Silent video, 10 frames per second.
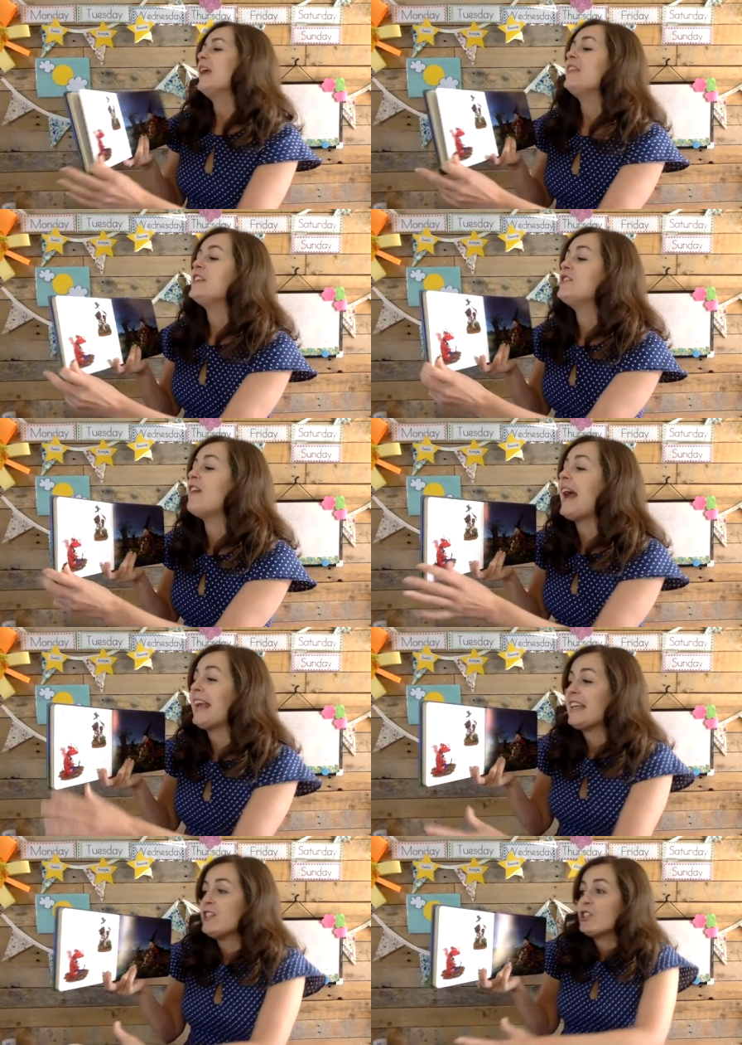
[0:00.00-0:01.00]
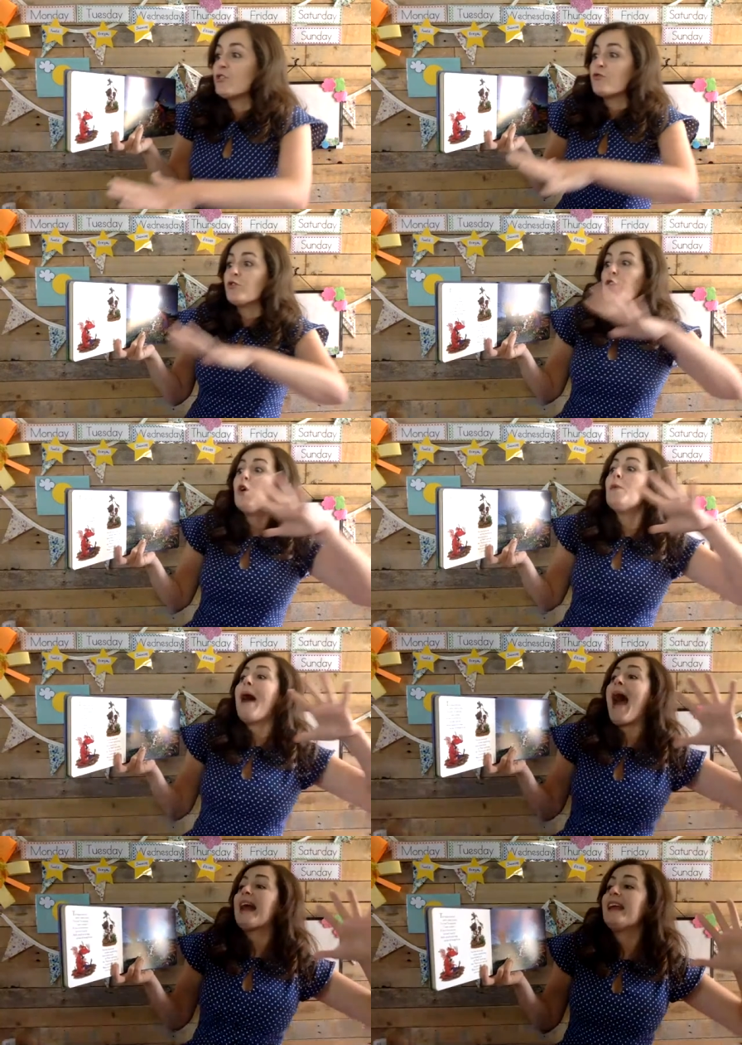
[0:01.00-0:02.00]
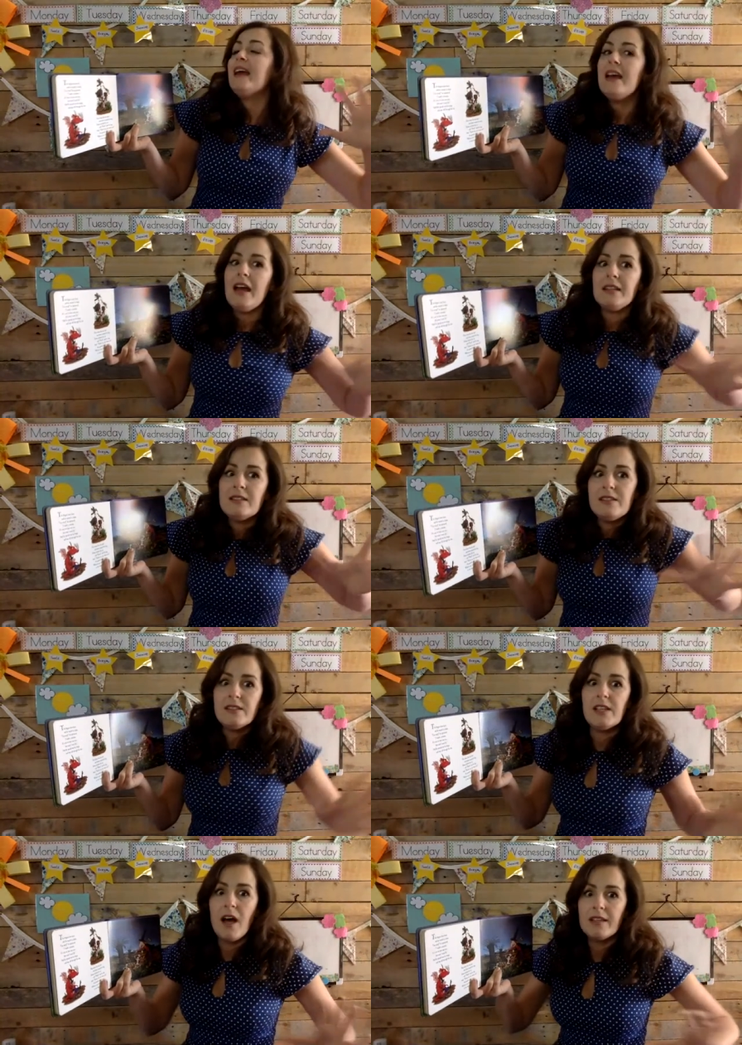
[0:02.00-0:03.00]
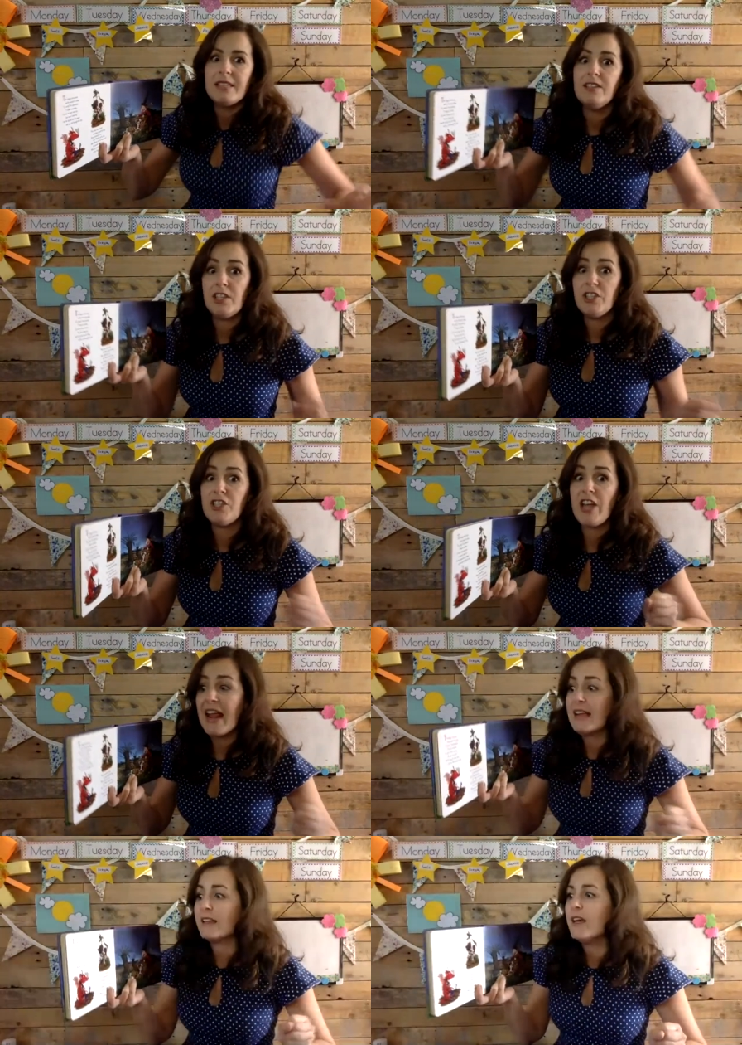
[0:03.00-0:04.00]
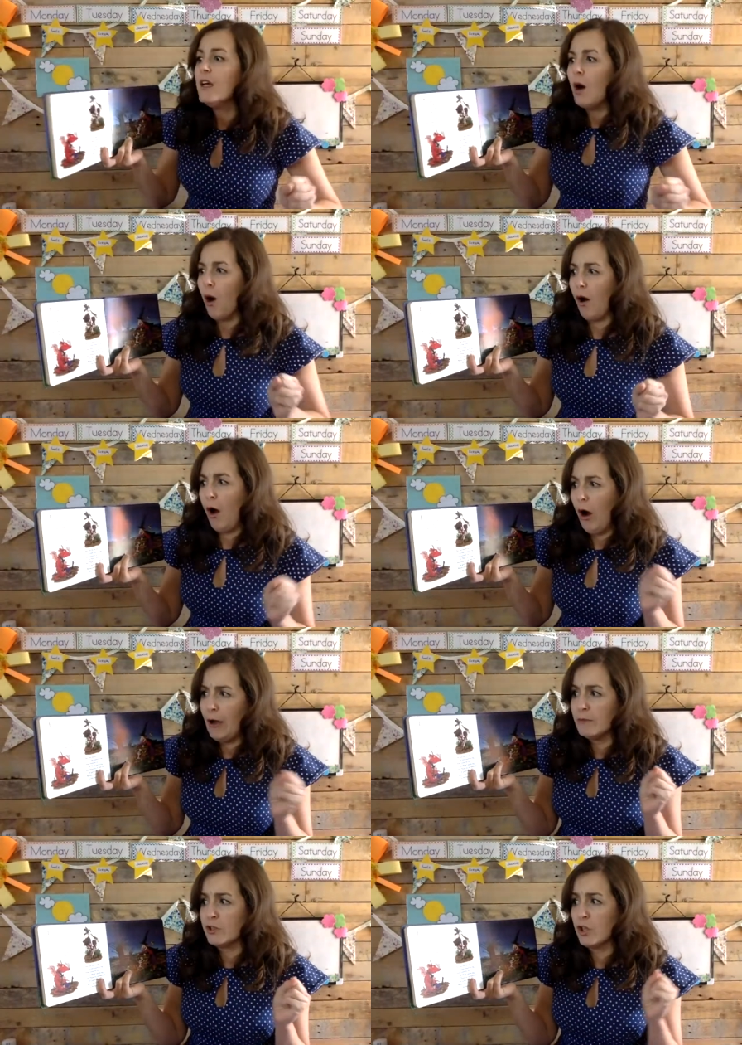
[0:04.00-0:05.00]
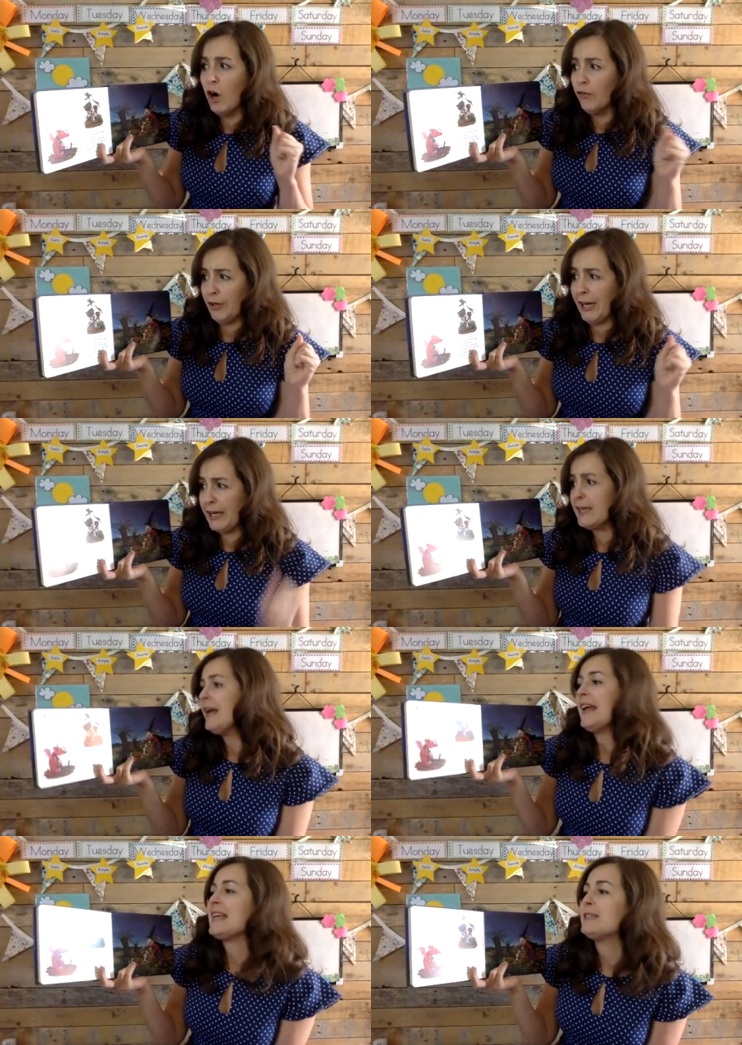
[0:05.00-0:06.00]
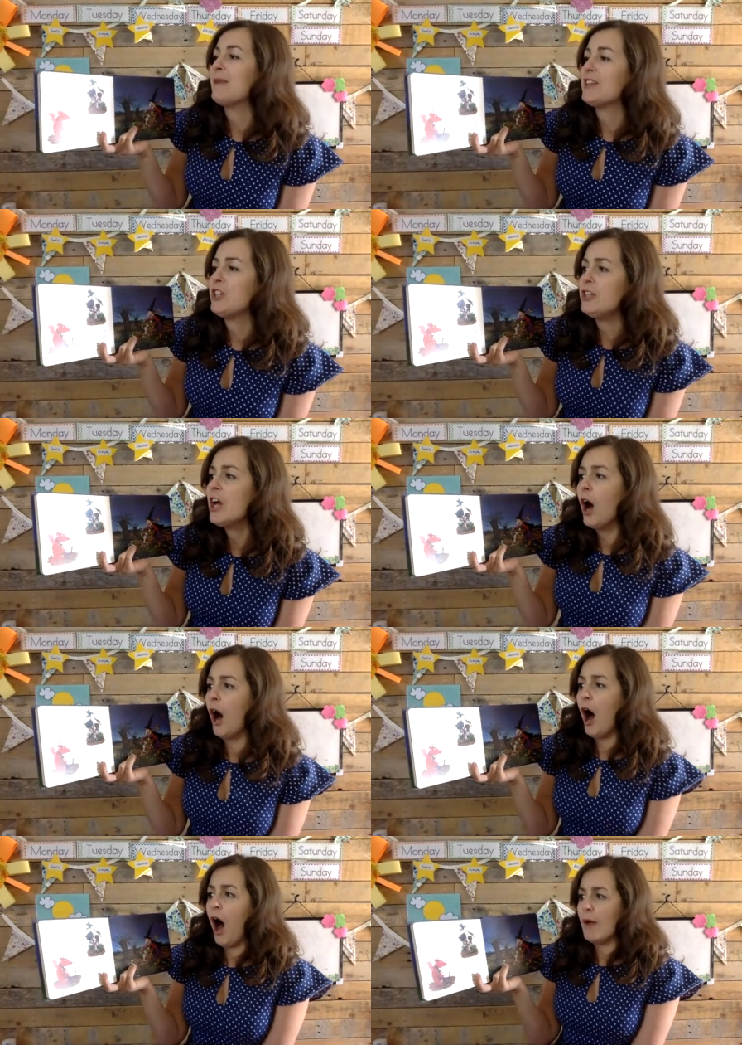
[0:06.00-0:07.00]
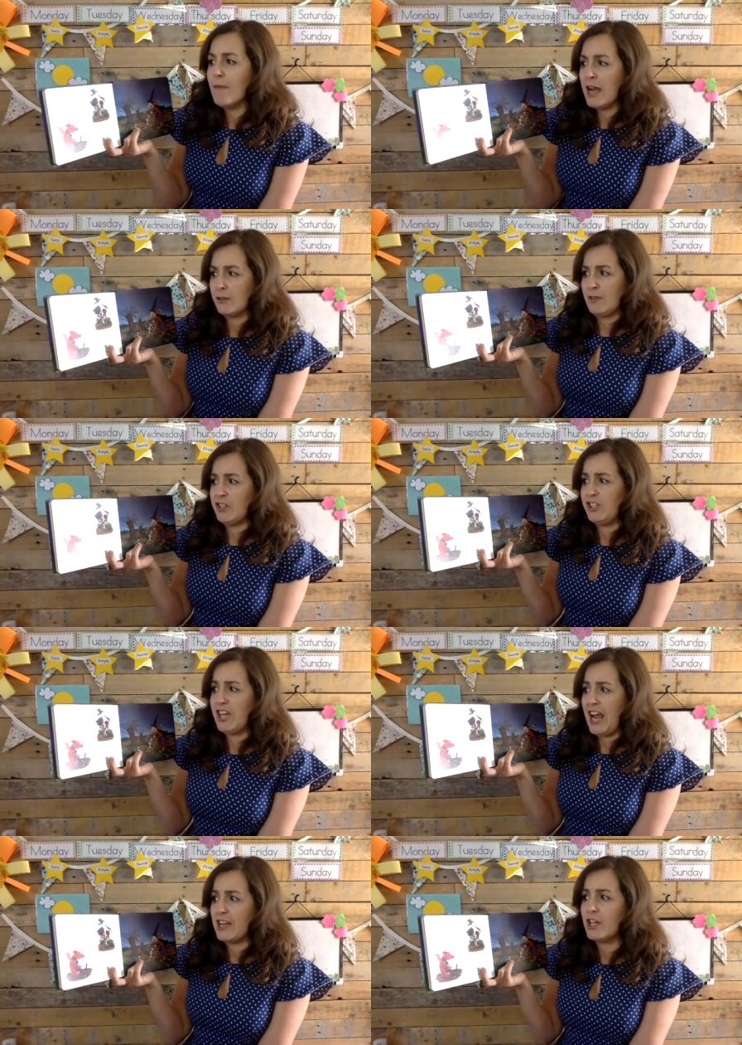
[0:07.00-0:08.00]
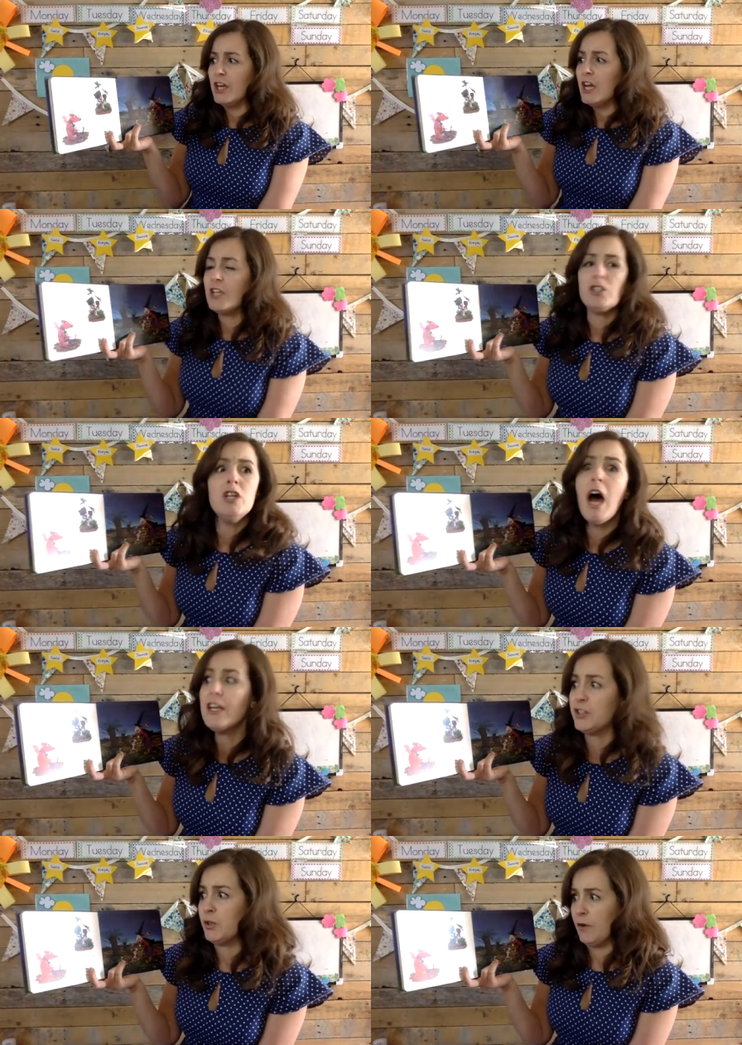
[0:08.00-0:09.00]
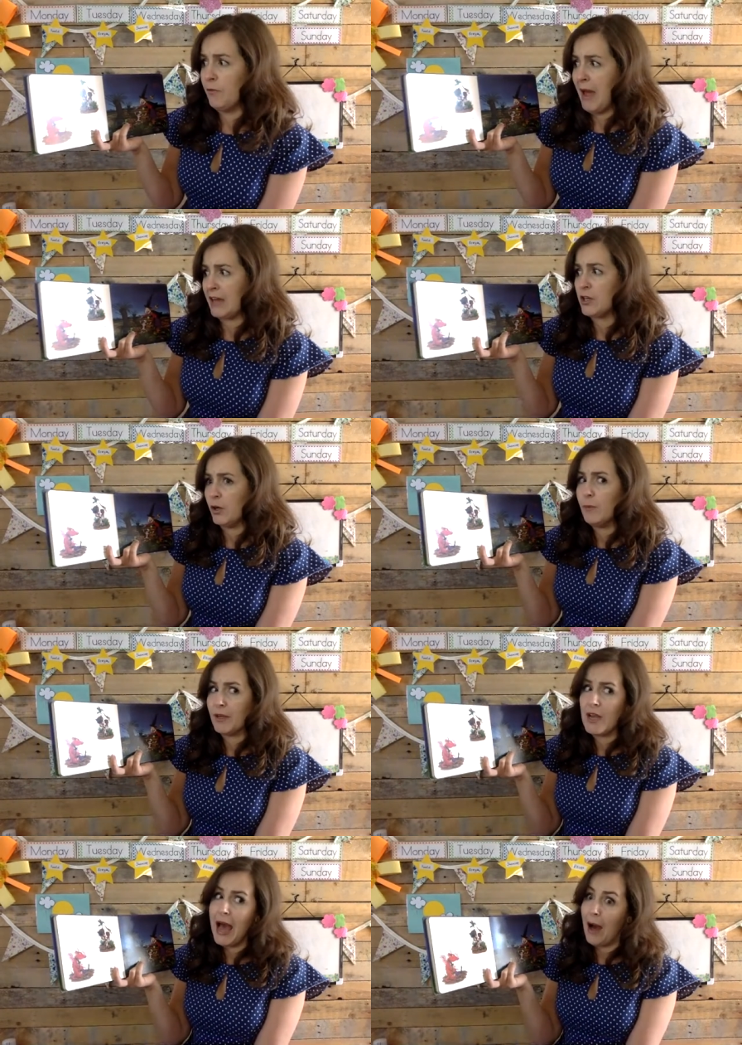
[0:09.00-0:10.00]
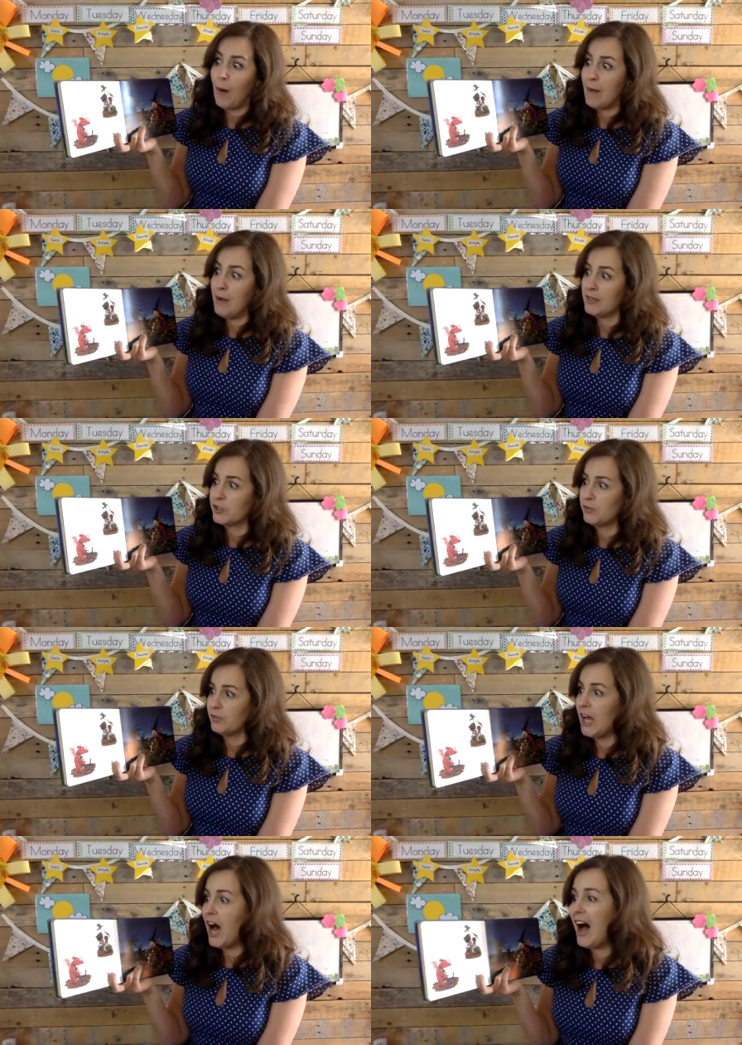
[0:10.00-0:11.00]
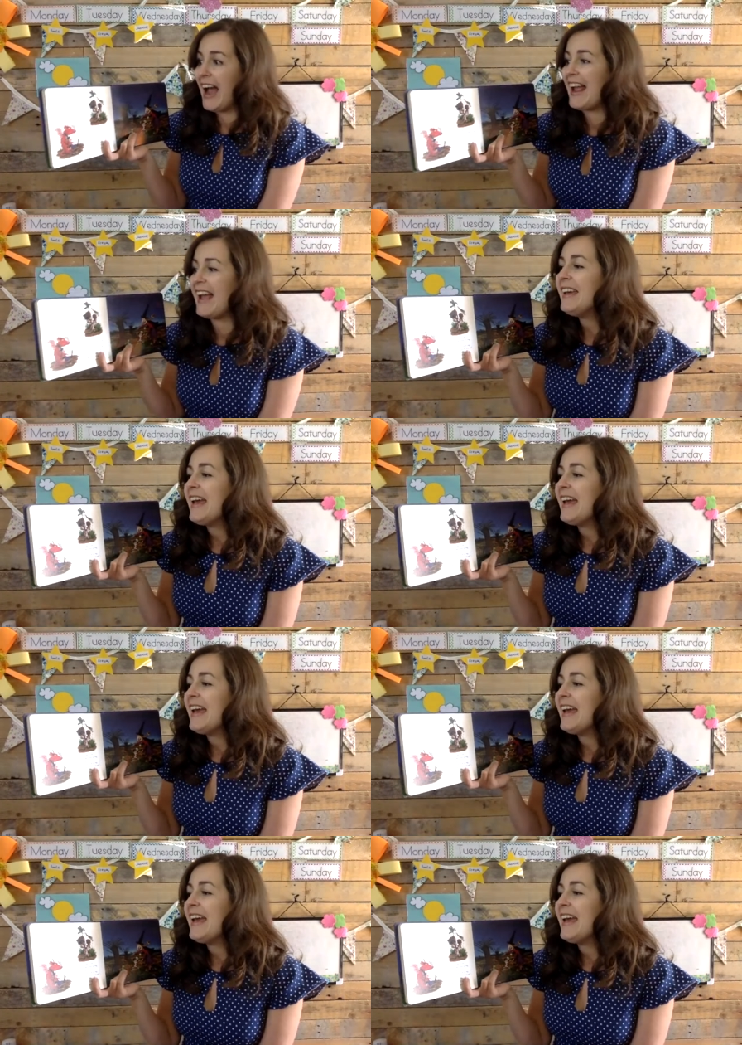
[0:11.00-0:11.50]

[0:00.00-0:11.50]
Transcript: The dragon drew back and started to shake. I'm sorry, he spluttered. I made a mistake. It's nice to have met you, but now I must fly.